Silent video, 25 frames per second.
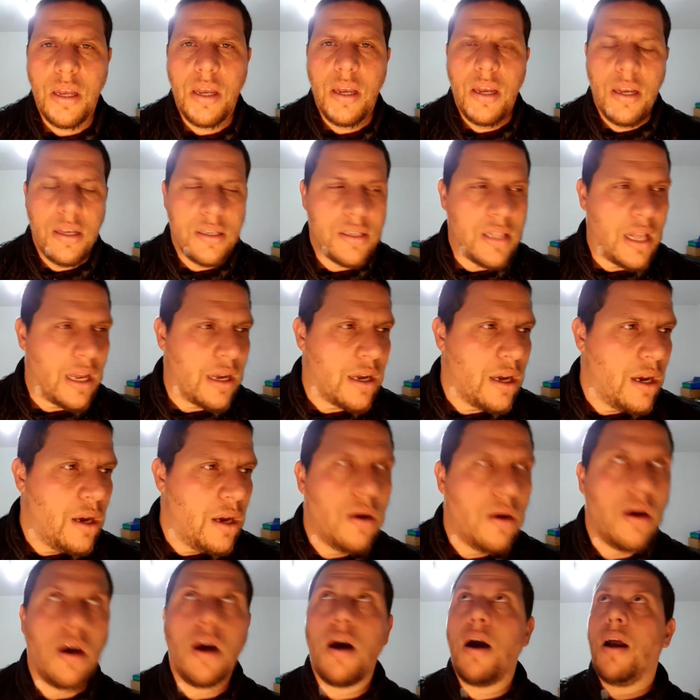It's like
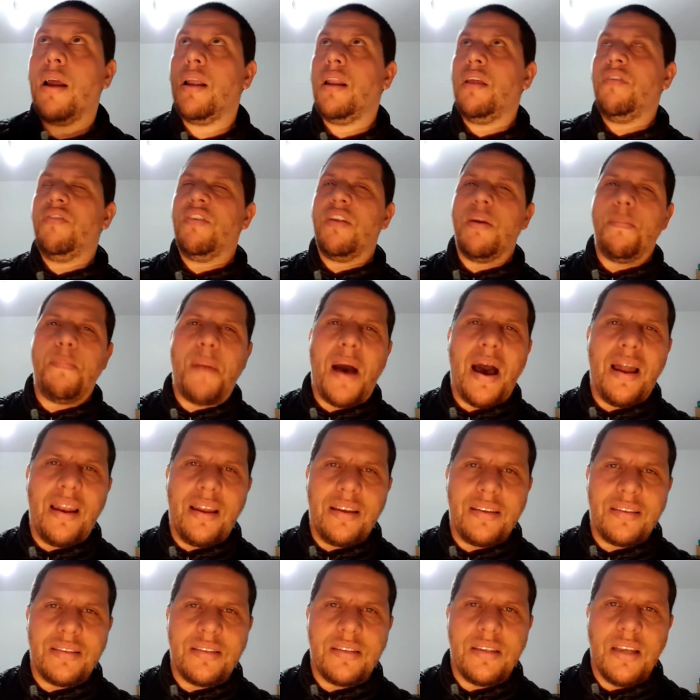I live in a
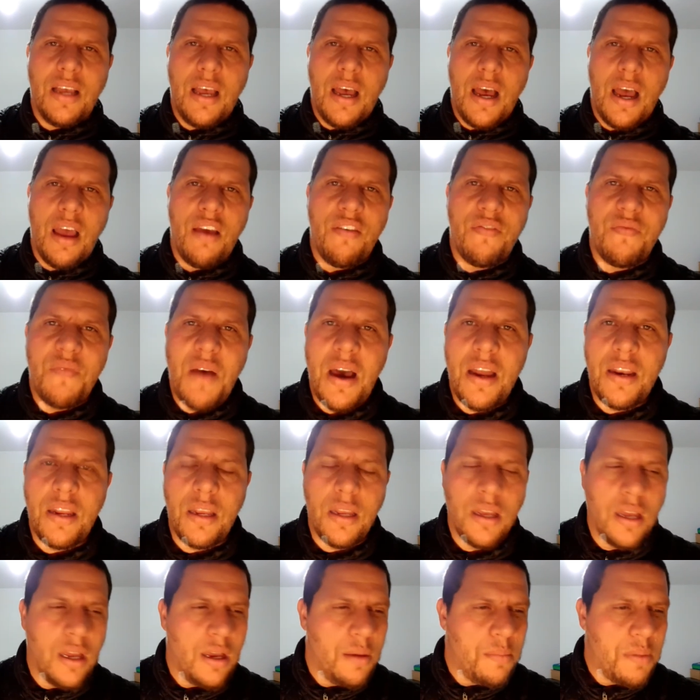palace, I have money,
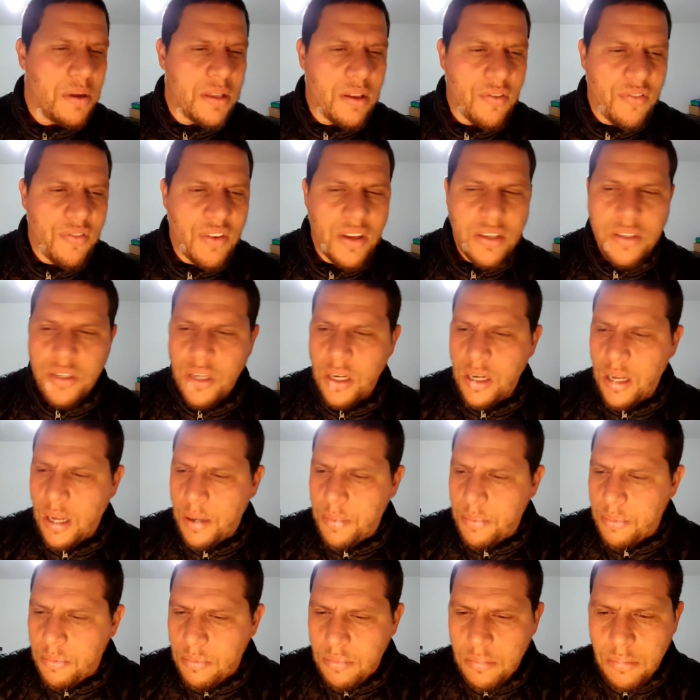but eventually
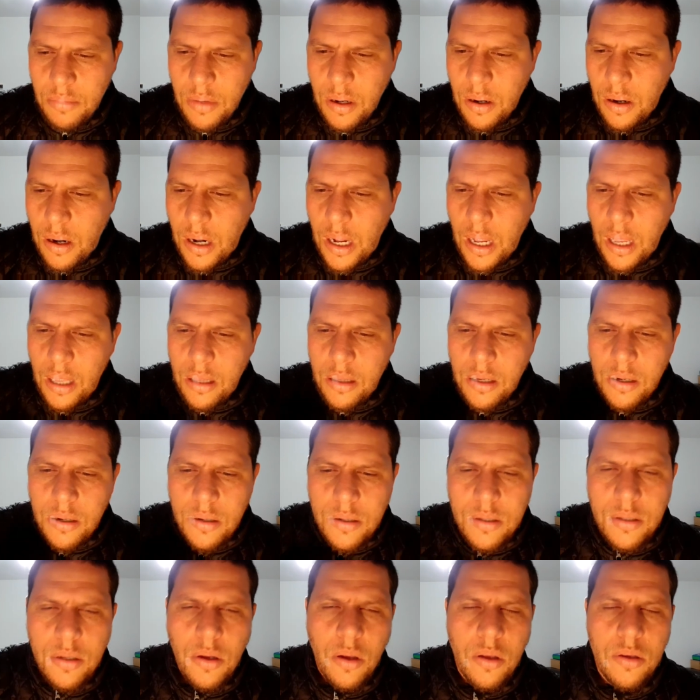I'm why there is
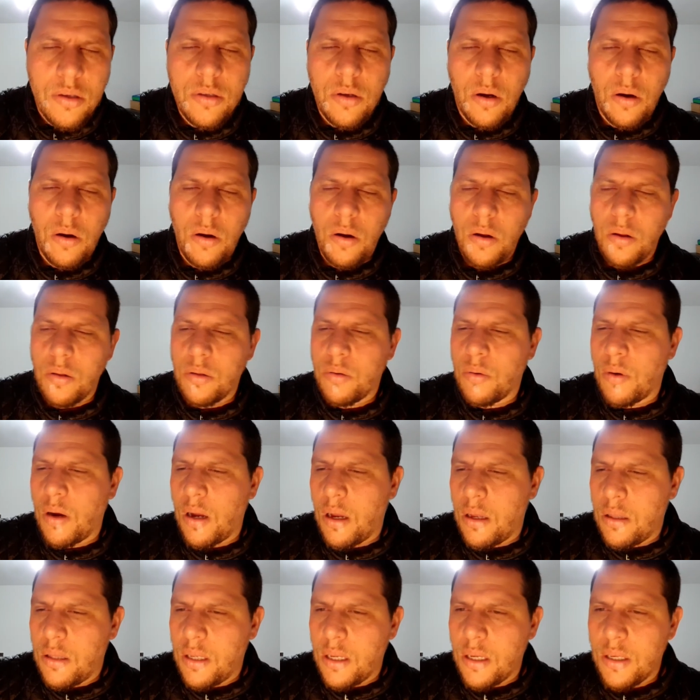no salt,
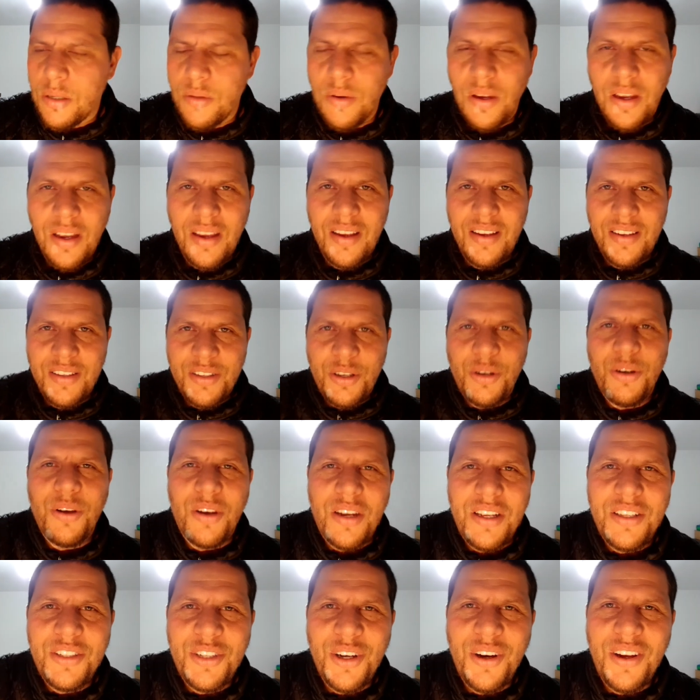why this. So you're
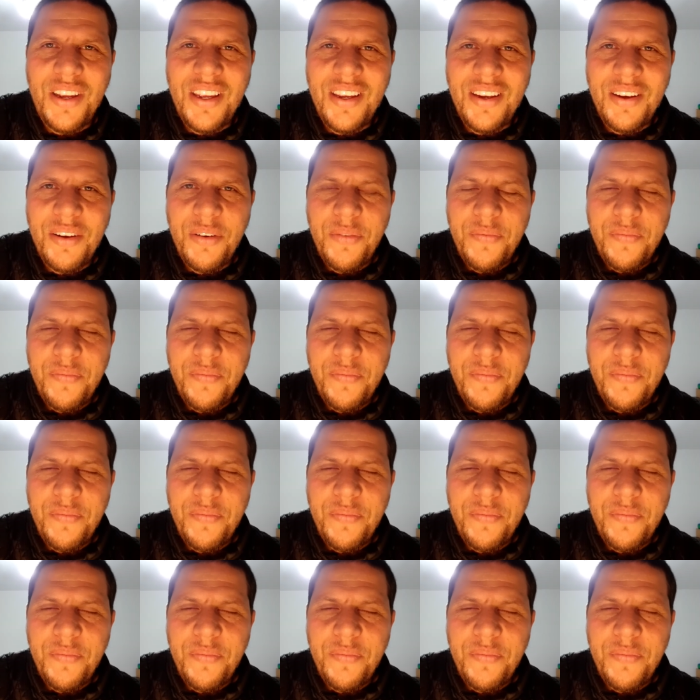enjoying